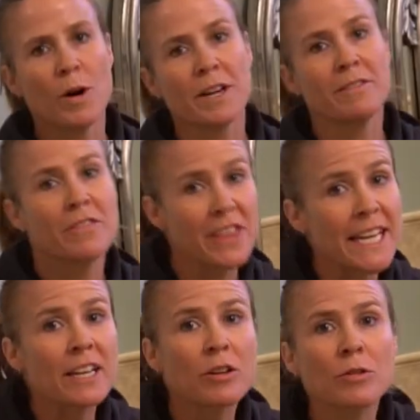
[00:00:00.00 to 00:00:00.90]
One of
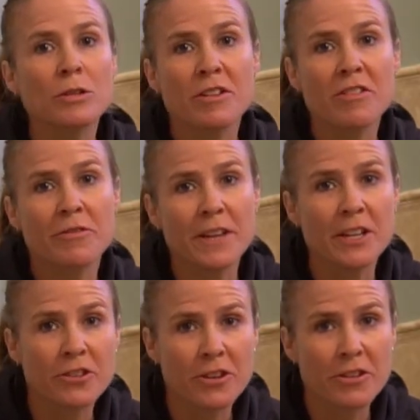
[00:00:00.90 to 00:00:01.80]
the coolest
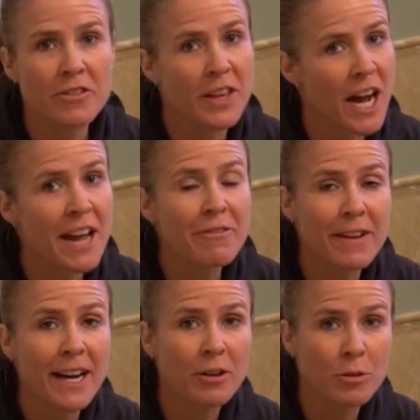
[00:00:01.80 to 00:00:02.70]
features that I
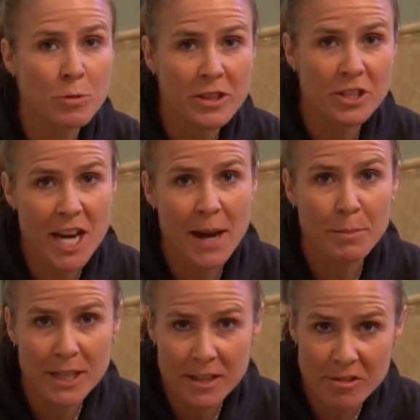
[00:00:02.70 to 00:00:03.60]
found with the
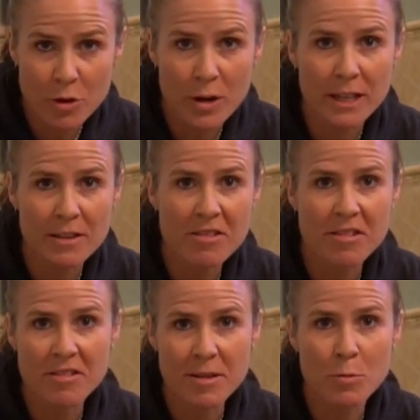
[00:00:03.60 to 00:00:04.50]
Japanese toilet
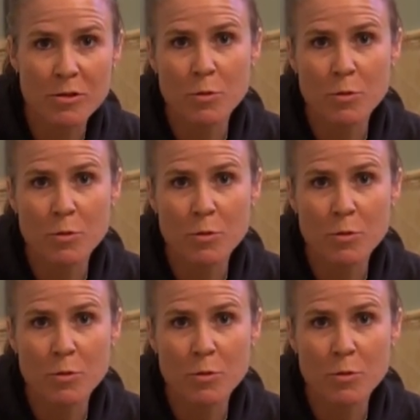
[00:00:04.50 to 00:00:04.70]
system was